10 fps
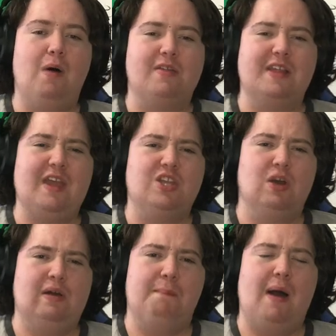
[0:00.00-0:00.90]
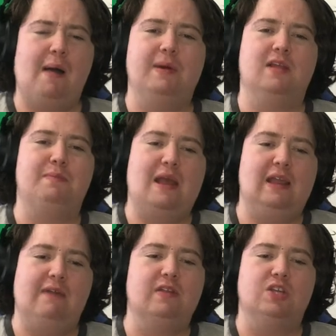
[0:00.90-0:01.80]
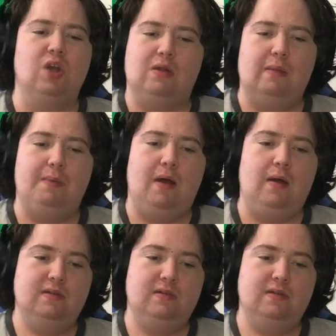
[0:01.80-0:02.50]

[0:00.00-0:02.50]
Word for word: I was gonna say chocolate bar, but it's barely even a chocolate bar.